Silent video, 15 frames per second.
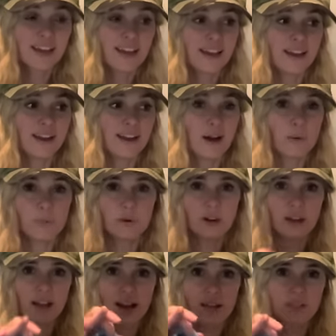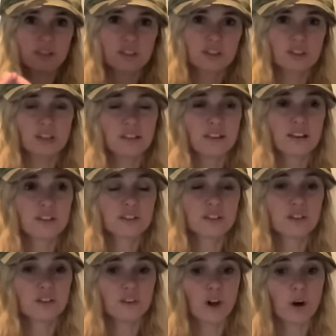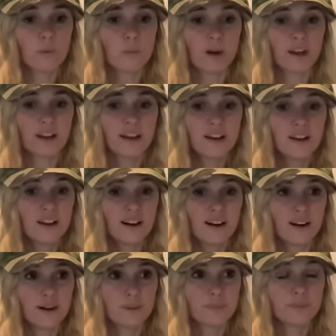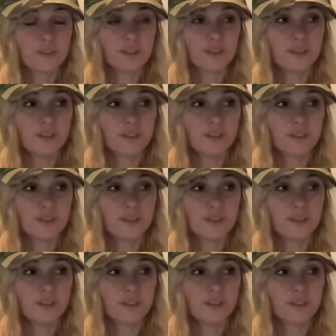and I'll put it on the screen there so you know, but um,